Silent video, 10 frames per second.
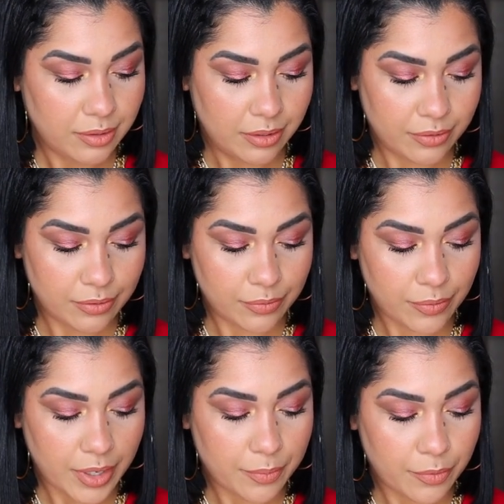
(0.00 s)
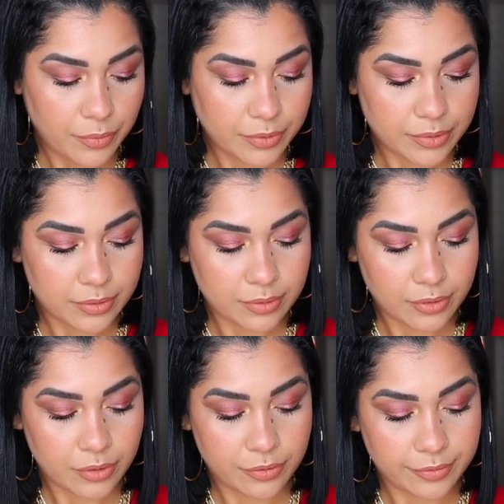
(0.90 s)
I don't know why I'm always
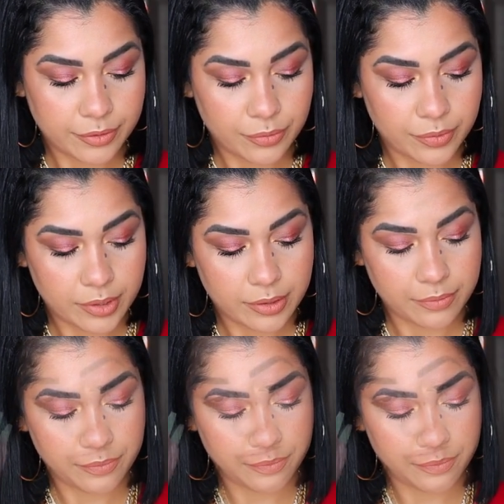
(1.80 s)
overdoing it.